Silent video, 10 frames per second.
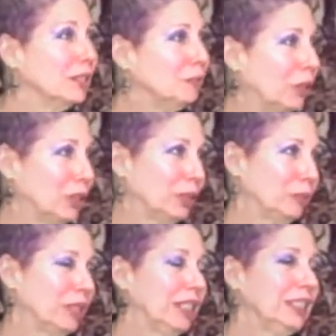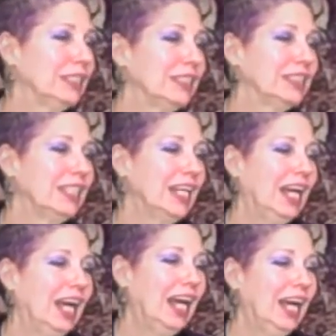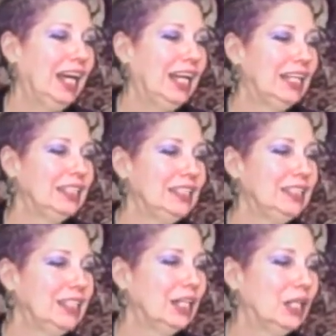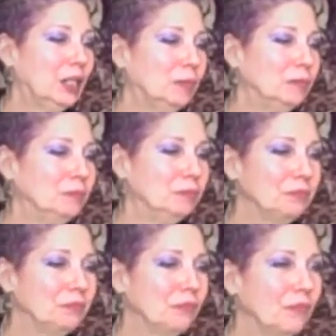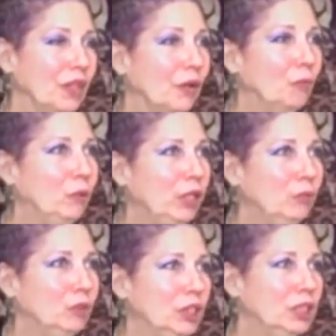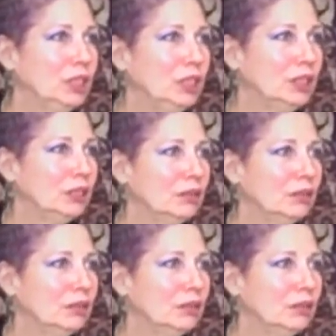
St. Mark's Place, and we would